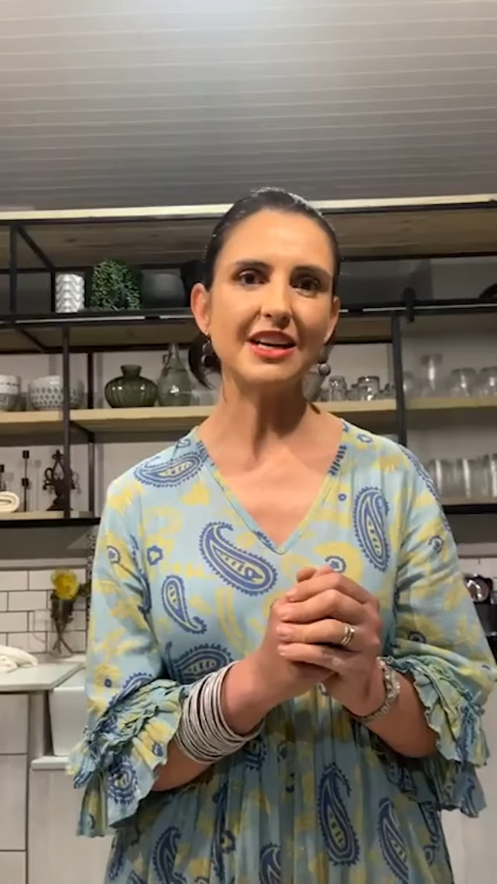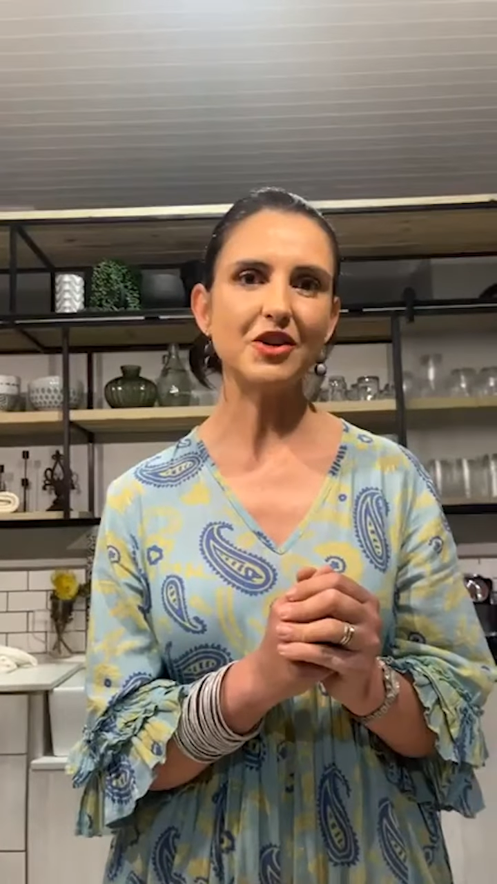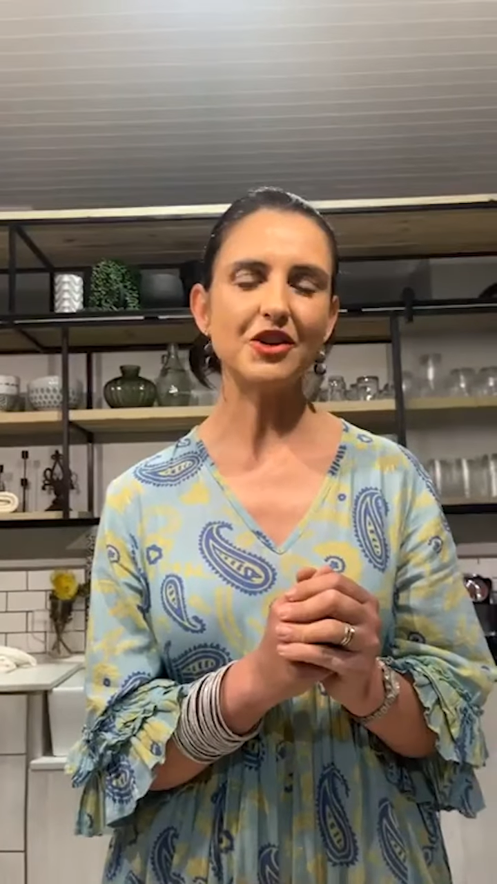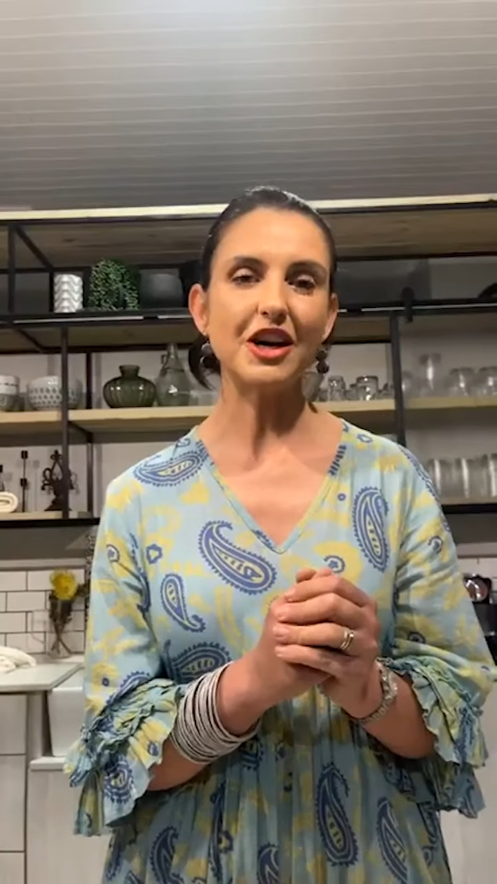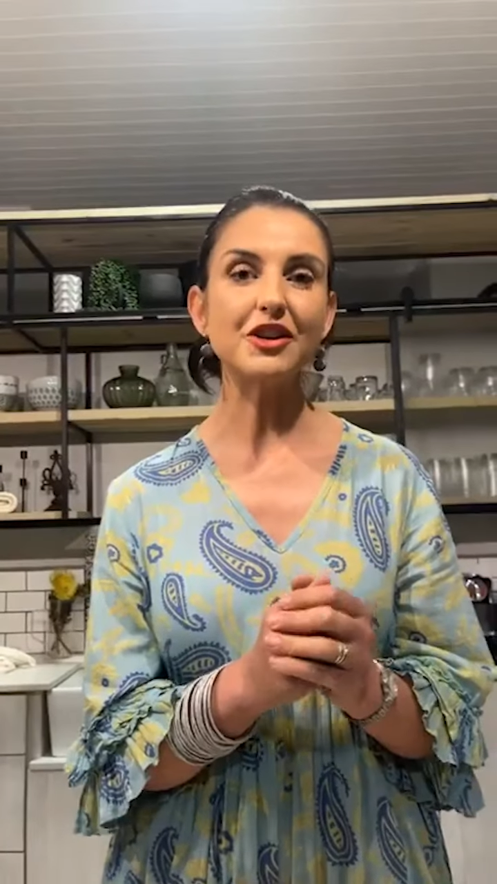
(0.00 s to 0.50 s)

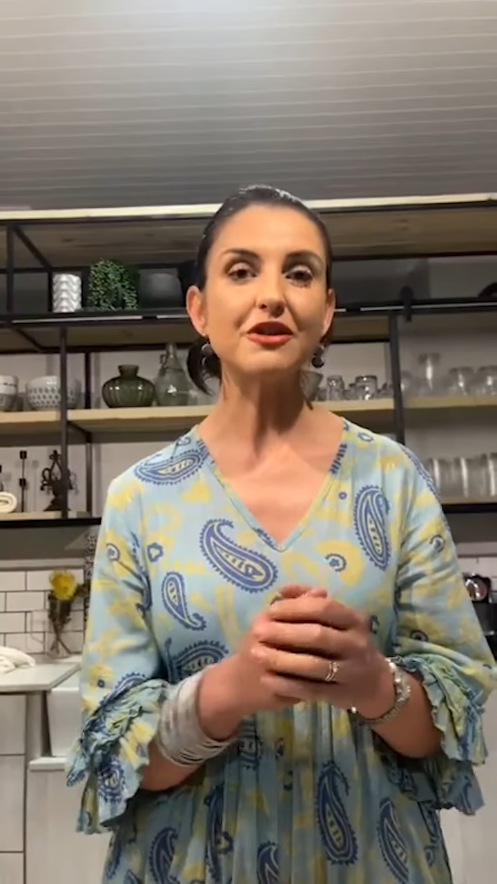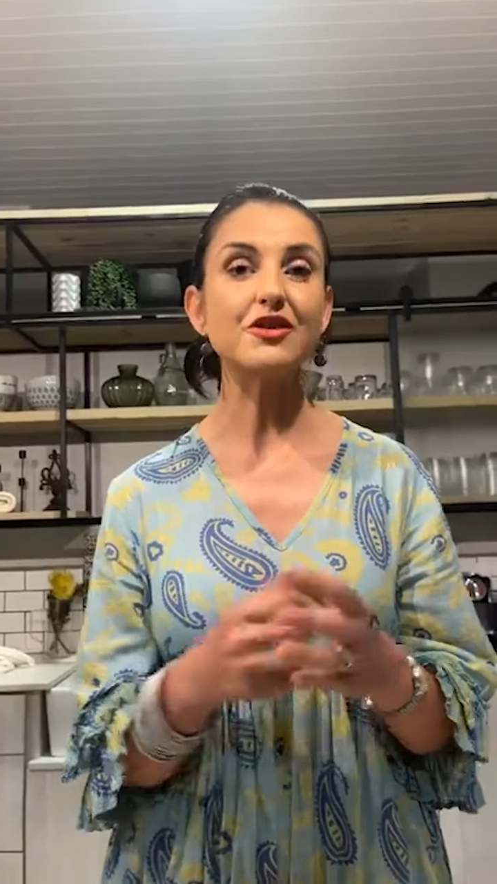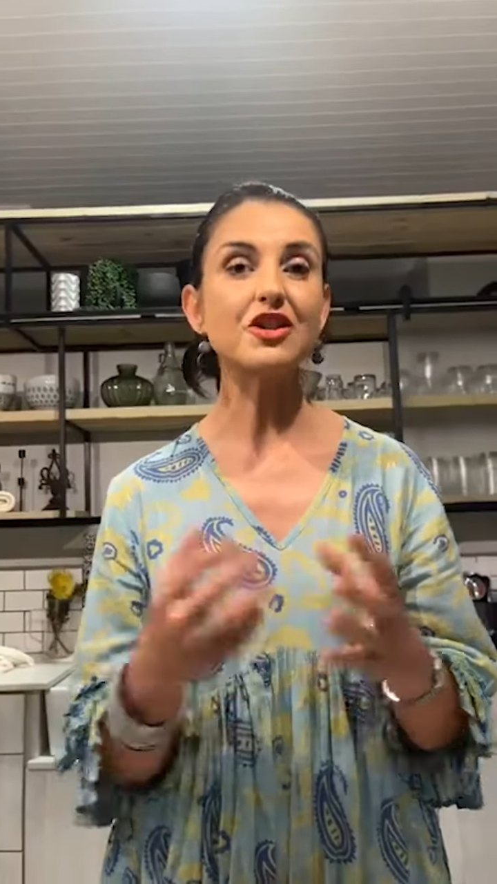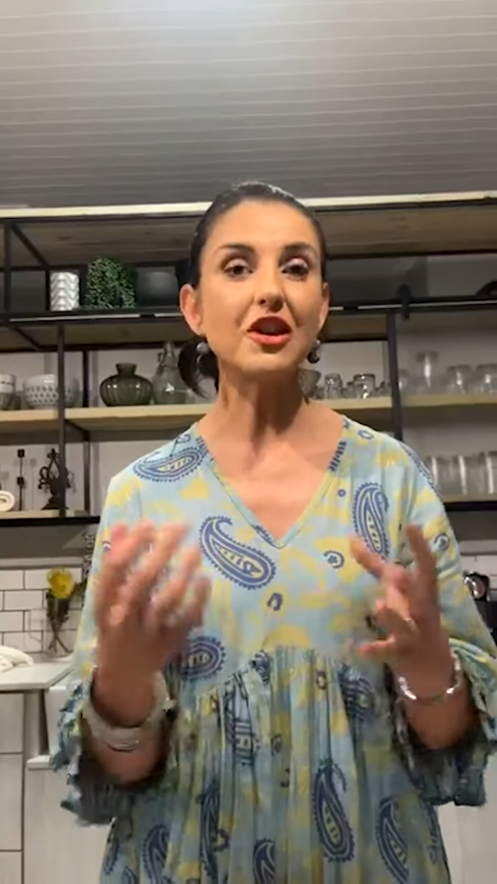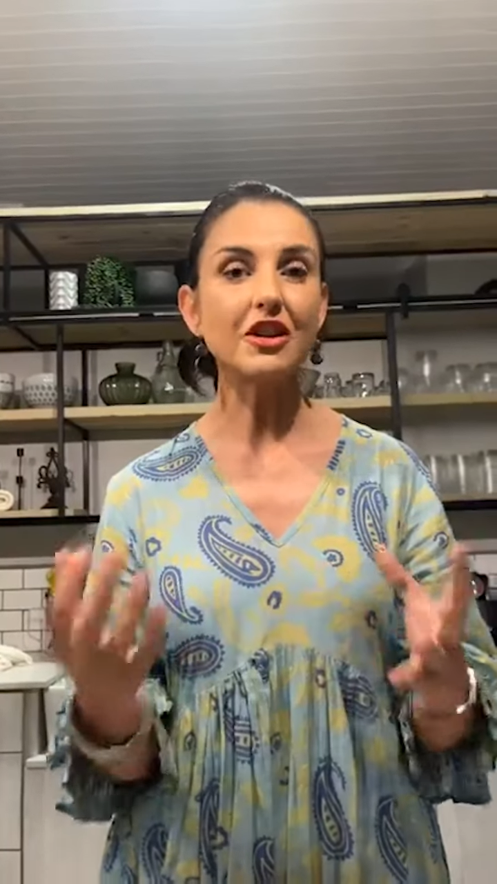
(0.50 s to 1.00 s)
Then
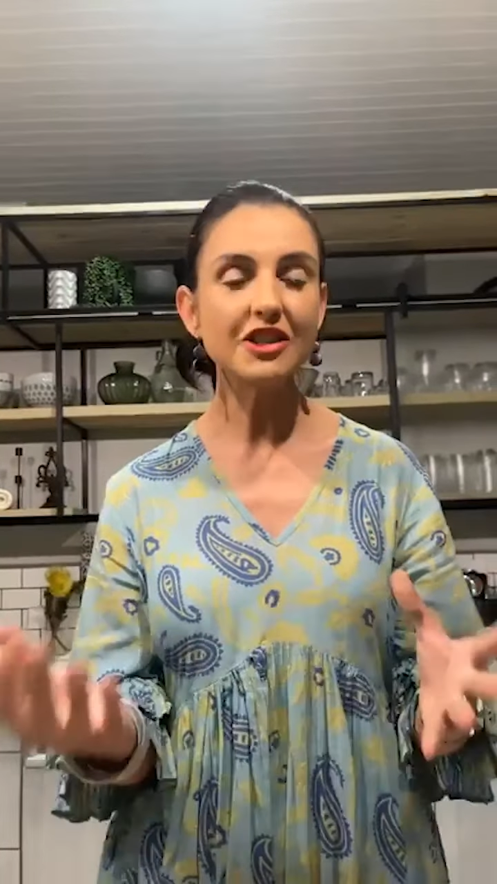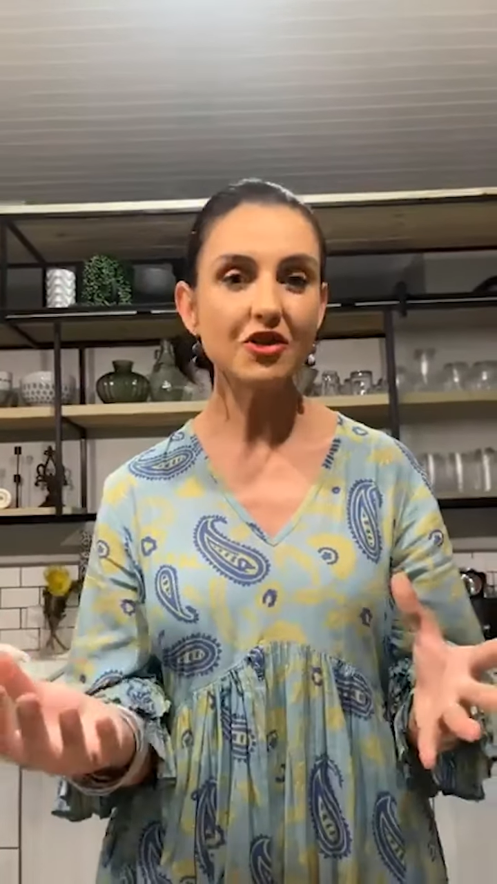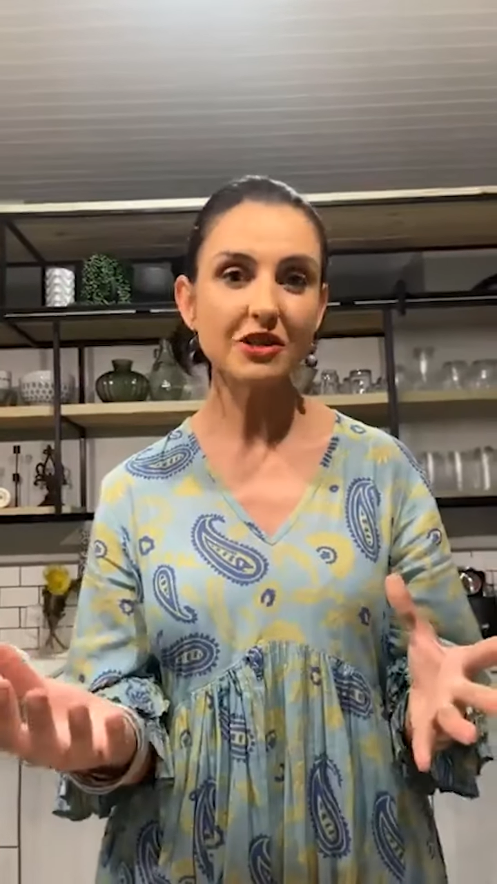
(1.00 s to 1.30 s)
you've started